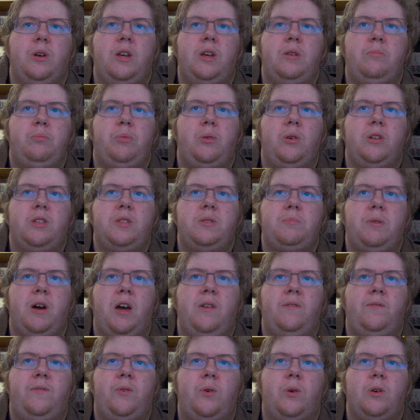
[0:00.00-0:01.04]
hit points
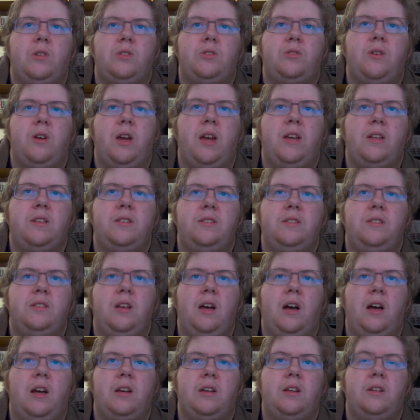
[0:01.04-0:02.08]
by a Forest Dragon
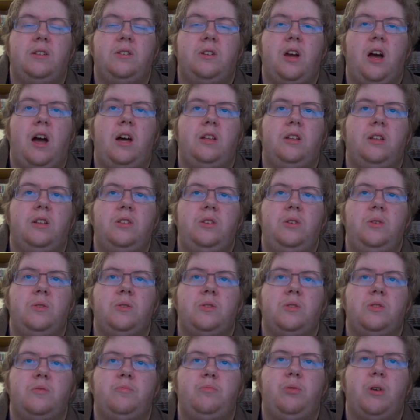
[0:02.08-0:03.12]
Gauntlet
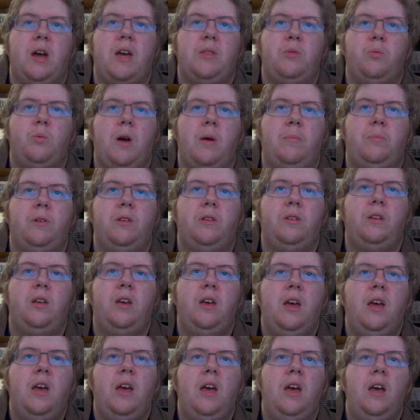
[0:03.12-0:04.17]
user's breath weapon
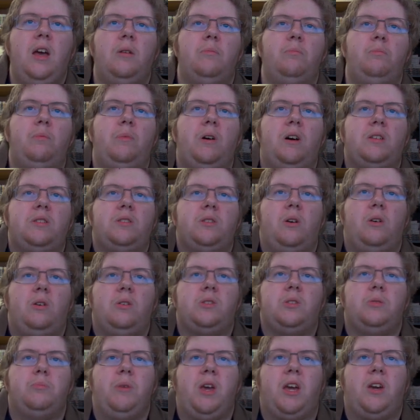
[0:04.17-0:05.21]
must
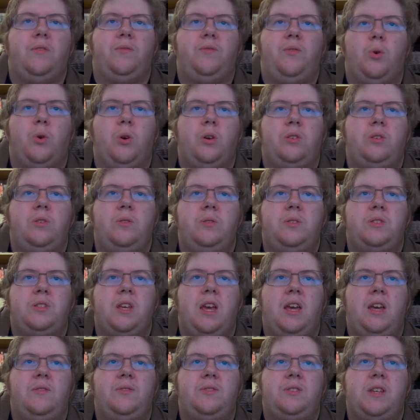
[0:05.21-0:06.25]
also make a Fortitude
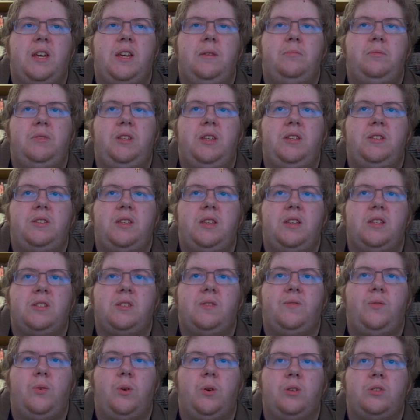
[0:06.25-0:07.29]
save, same DC as
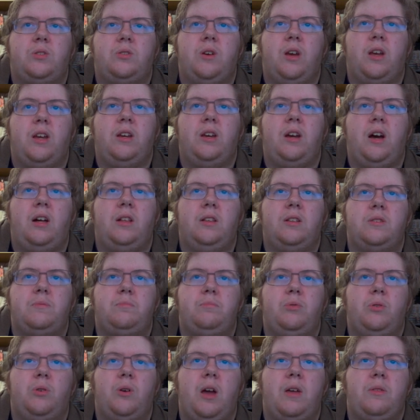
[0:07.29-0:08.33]
the Forest Dragon Gauntlet's
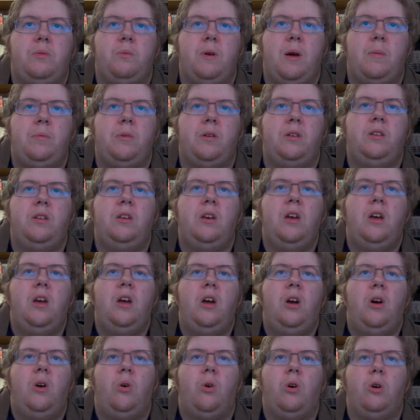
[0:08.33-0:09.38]
breath weapon,
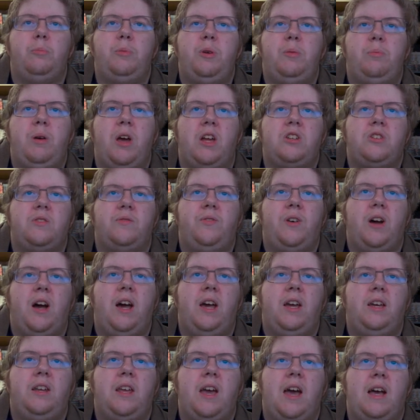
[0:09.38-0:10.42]
or be
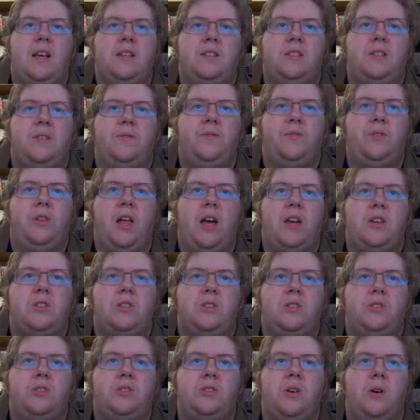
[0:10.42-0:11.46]
petrified as the Flesh
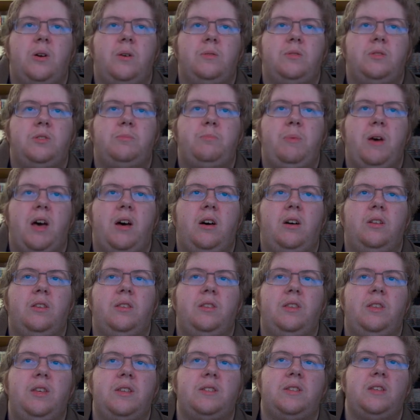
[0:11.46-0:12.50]
to Stone spell.
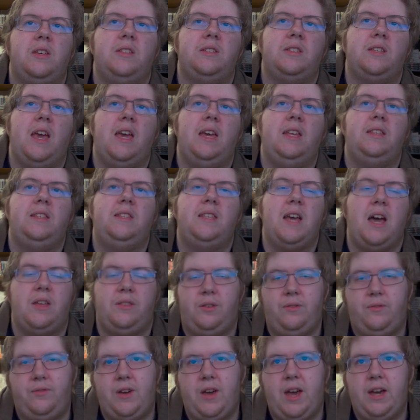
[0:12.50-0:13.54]
This is a
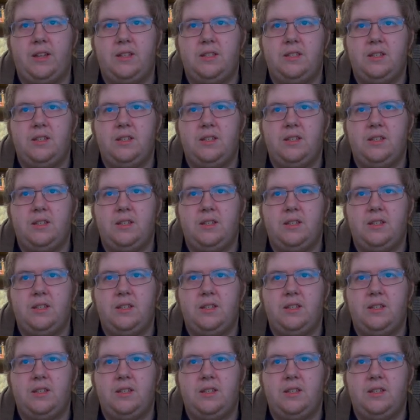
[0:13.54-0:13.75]
death effect.